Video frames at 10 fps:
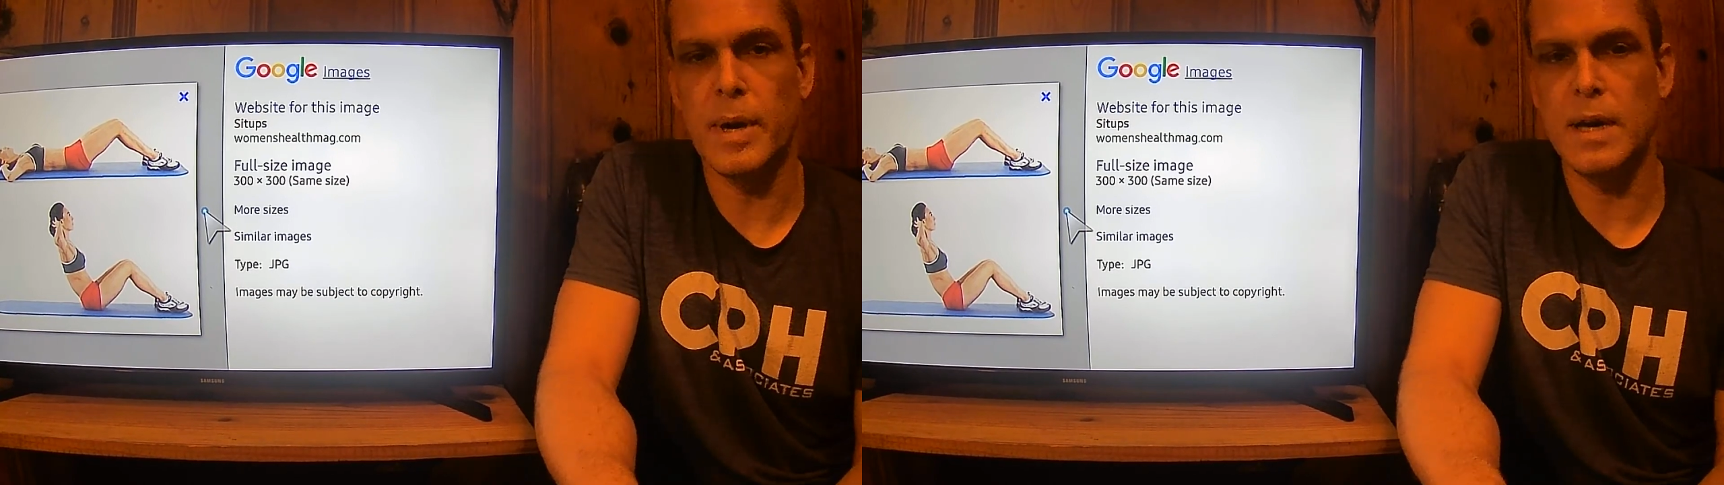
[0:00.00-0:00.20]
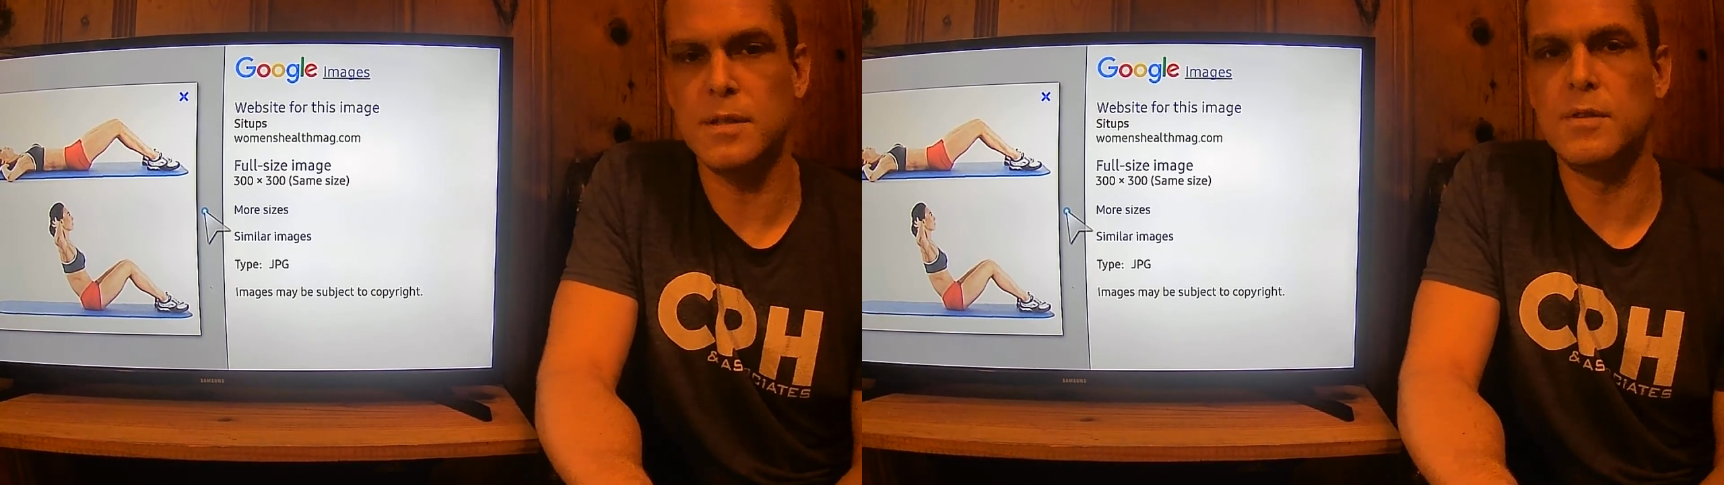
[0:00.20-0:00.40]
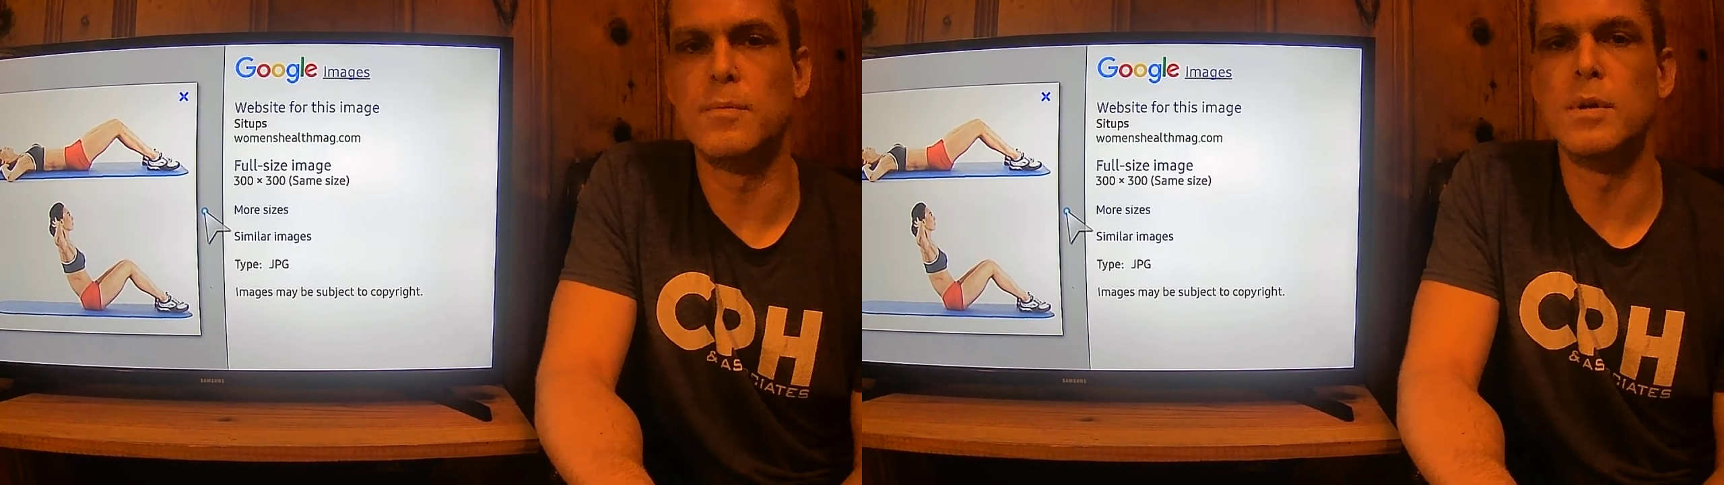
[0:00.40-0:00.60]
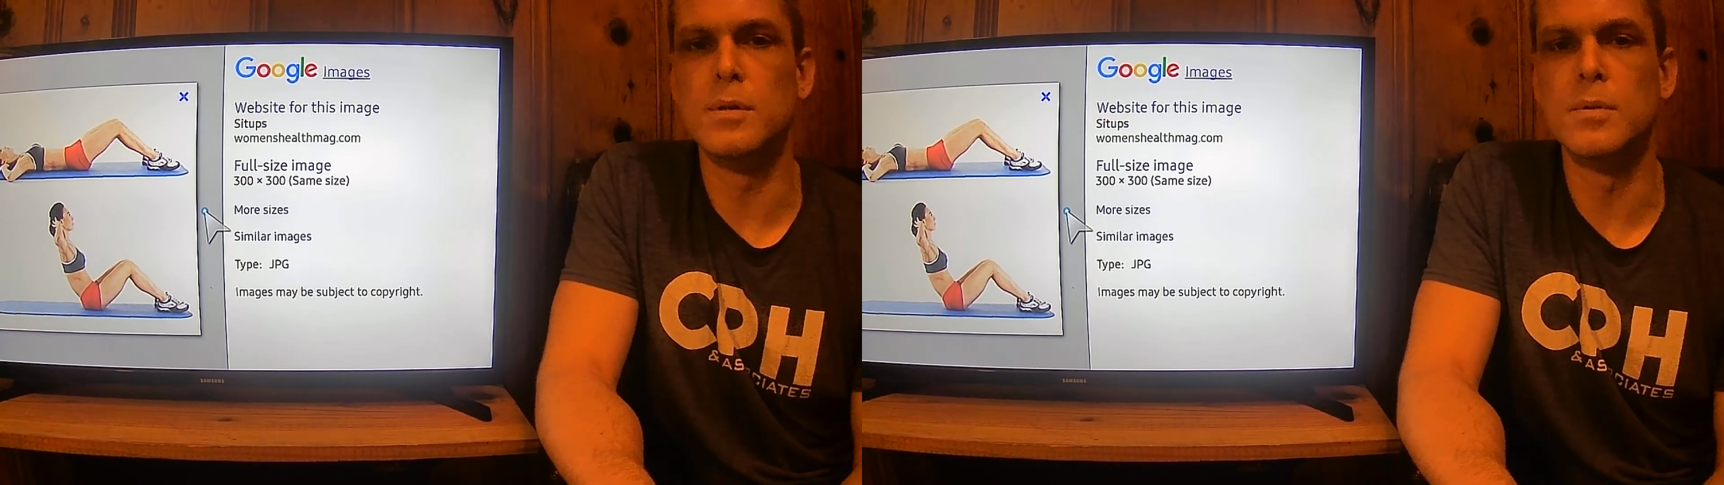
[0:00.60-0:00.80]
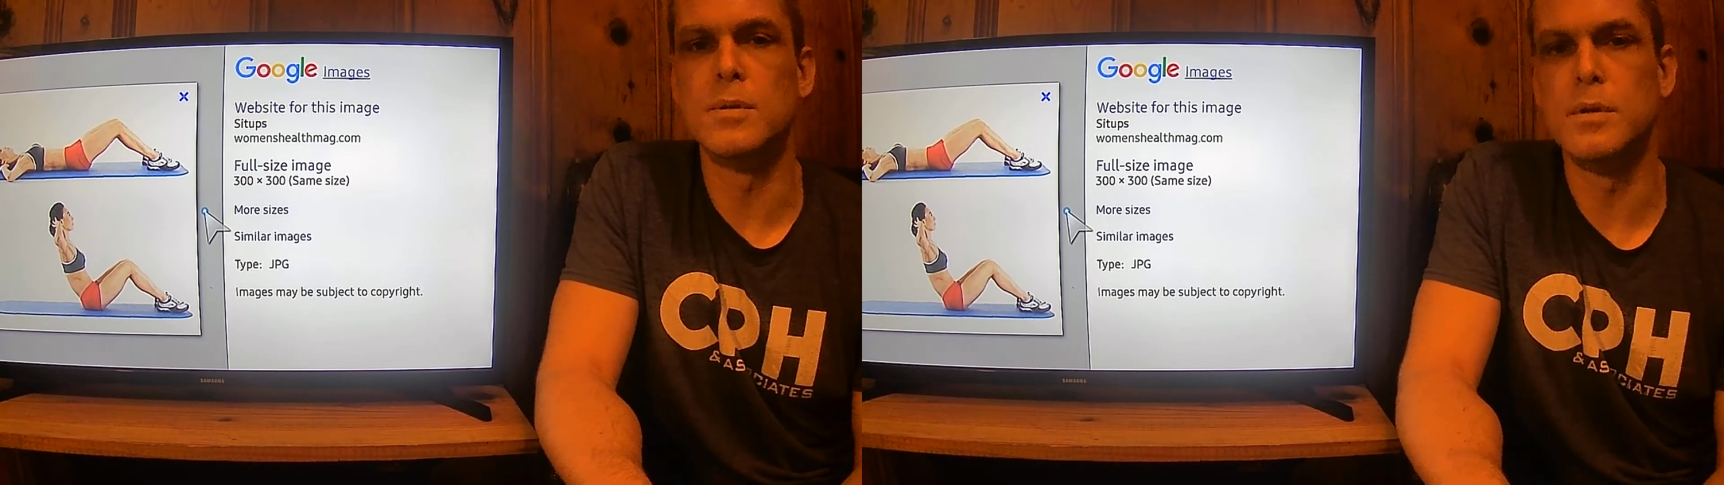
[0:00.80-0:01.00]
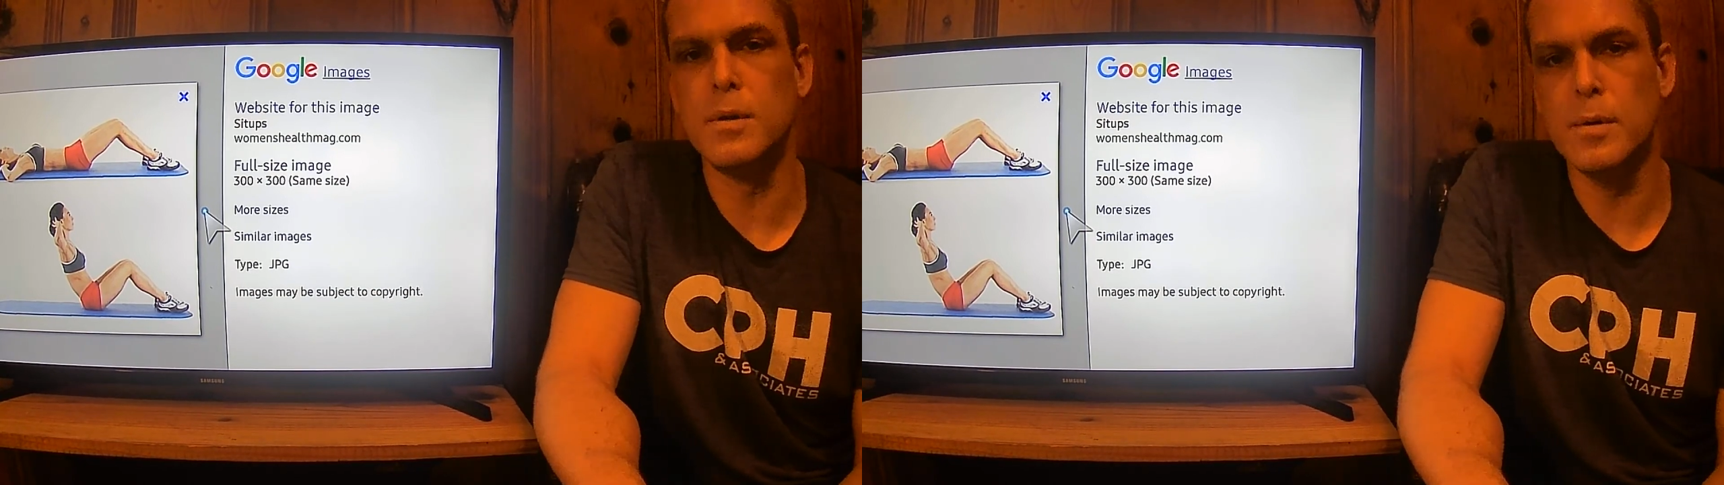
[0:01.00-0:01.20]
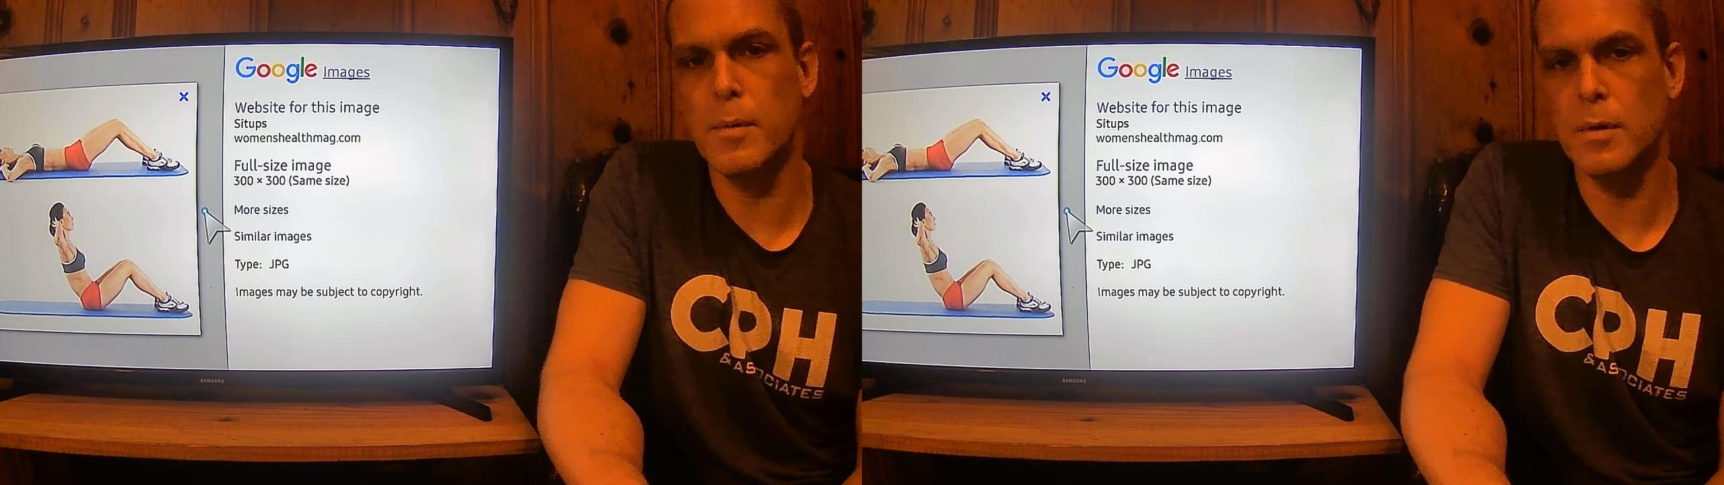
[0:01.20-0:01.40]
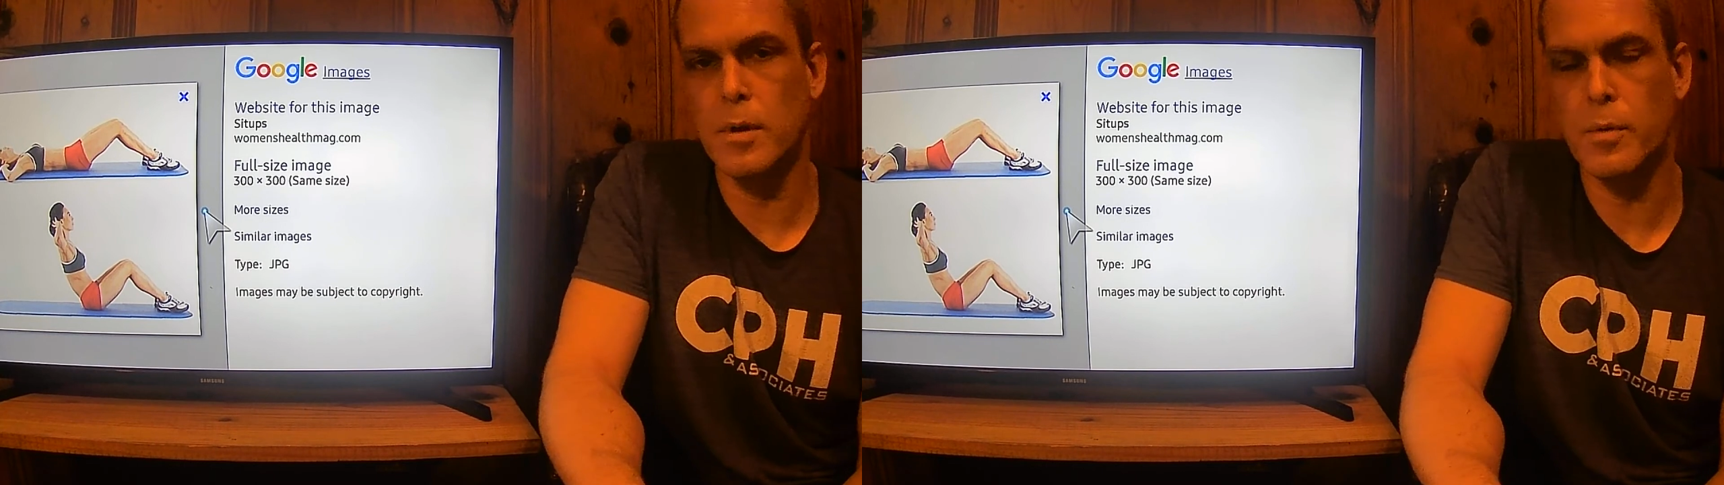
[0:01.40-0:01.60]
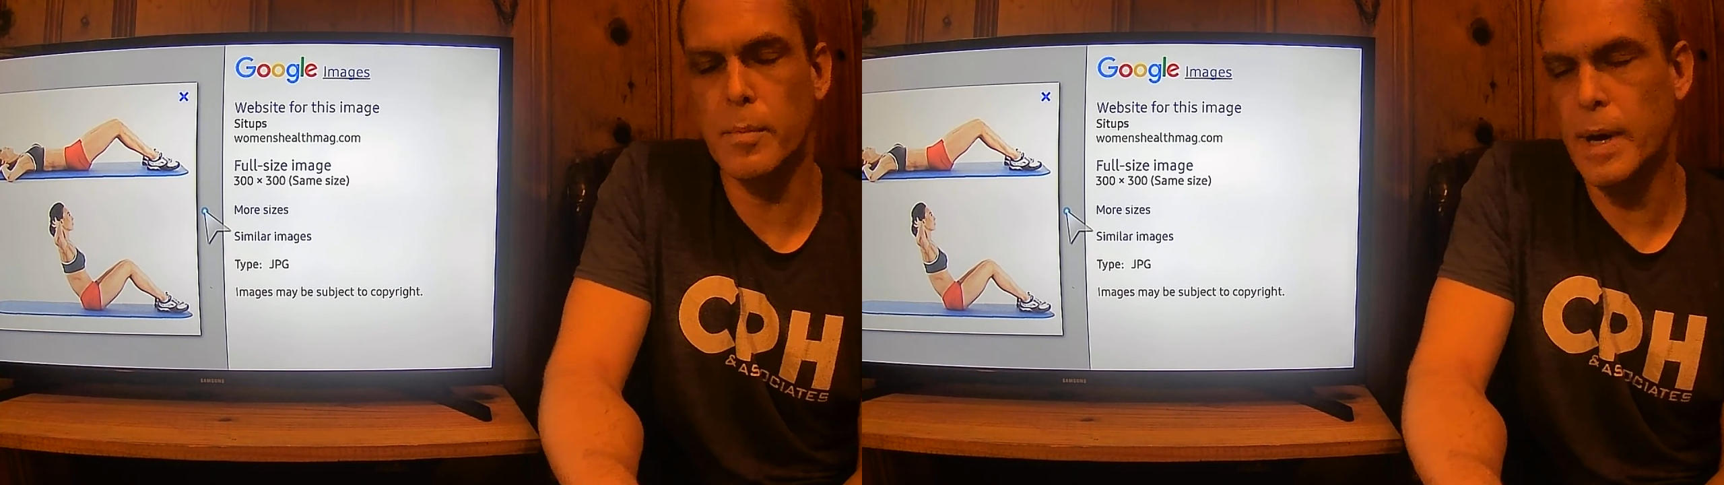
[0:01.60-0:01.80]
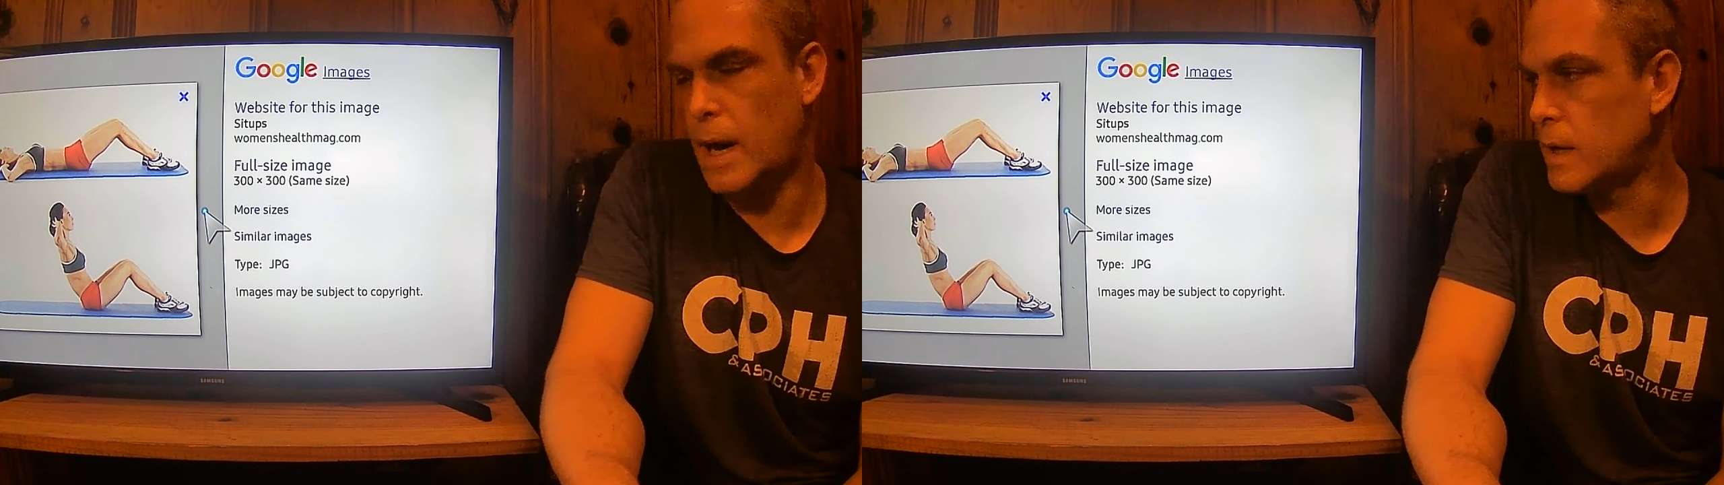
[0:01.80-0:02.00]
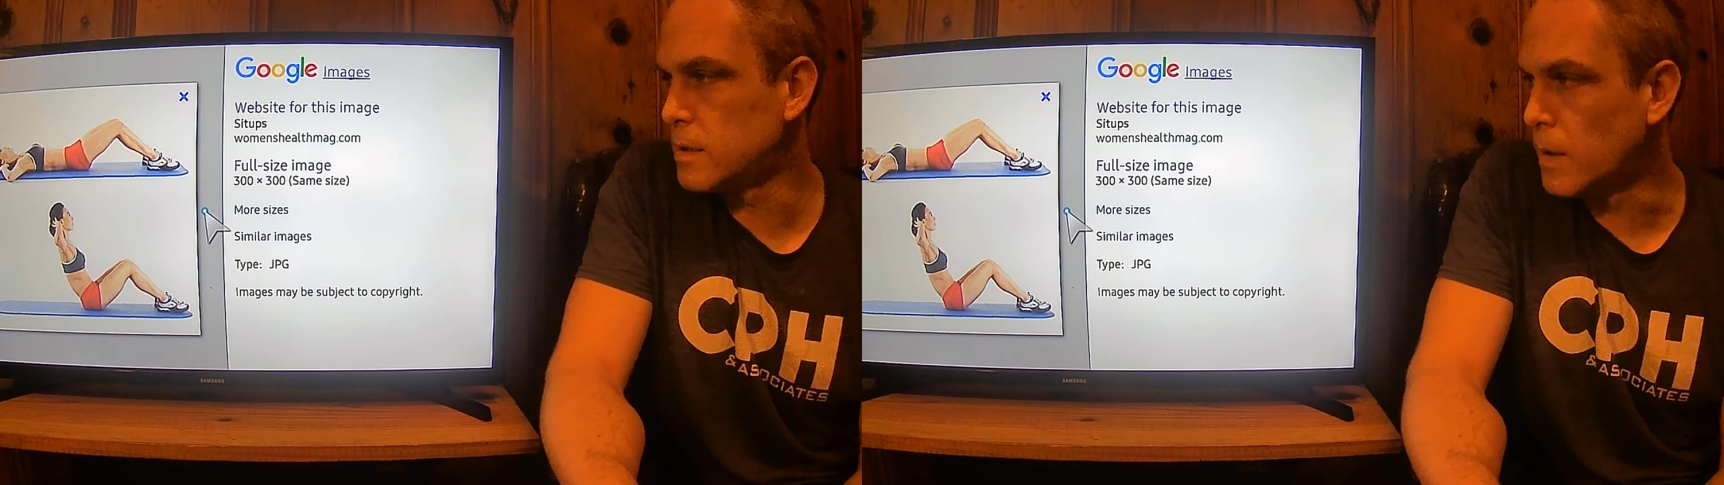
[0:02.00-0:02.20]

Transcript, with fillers: past you've been using your lower back.